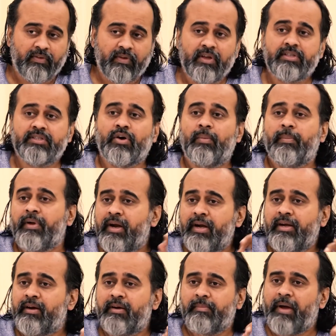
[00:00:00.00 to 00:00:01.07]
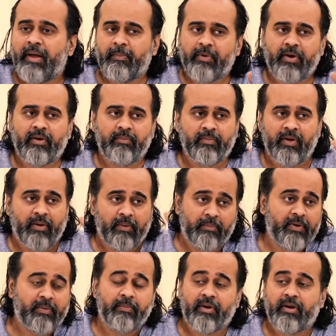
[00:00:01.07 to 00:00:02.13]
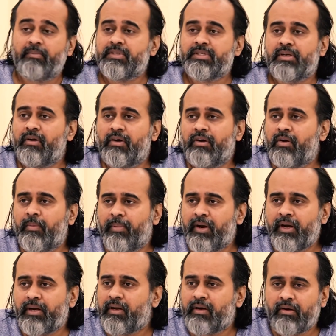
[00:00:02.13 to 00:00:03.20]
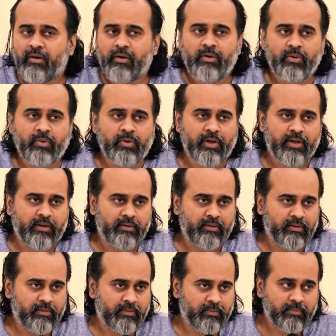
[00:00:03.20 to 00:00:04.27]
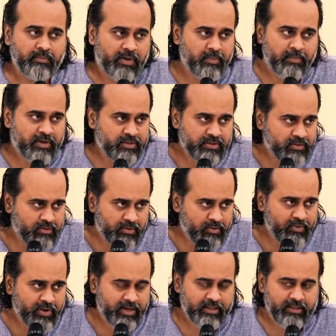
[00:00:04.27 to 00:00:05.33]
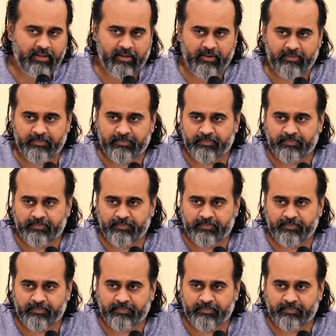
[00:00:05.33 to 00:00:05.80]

is operated by Brahma. But Brahma is a non operator, non doer. Brahma does not do anything.